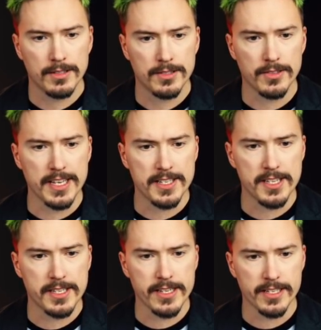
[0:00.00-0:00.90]
So this
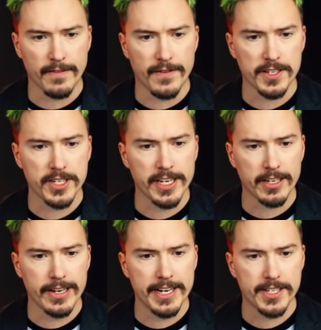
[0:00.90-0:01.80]
is just a function
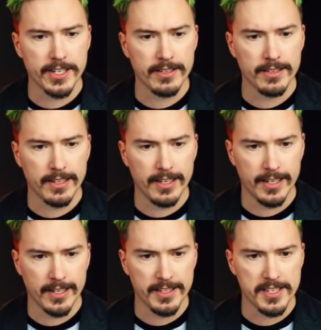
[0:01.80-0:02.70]
declaration.
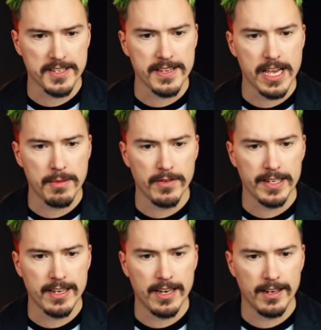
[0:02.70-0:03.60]
This is the name of
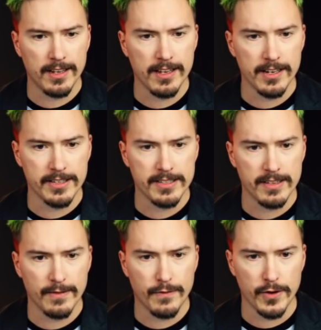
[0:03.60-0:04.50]
it, and here's
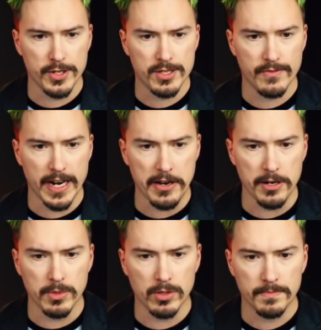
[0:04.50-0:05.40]
the first
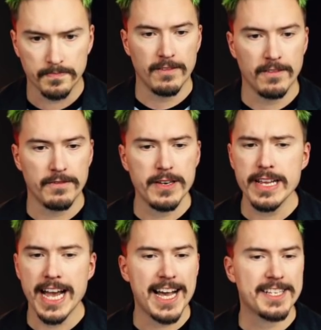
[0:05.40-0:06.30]
variable. Very
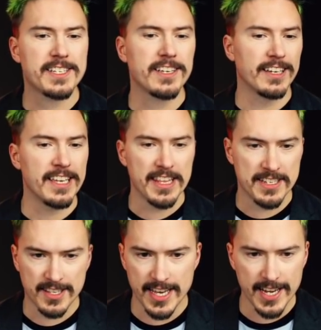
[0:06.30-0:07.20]
Haskell-y,
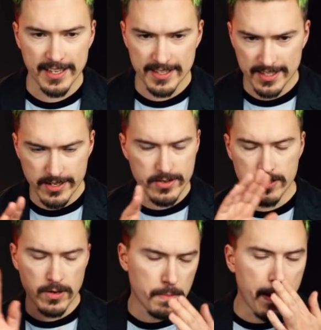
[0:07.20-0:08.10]
this thing. It's
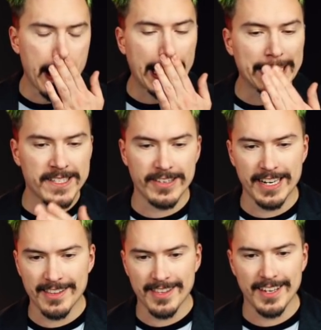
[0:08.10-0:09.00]
no parents or
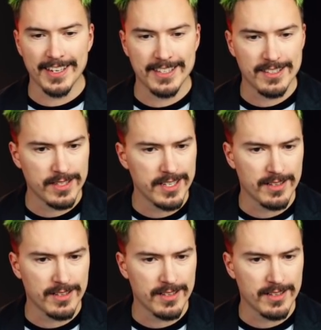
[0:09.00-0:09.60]
anything. It's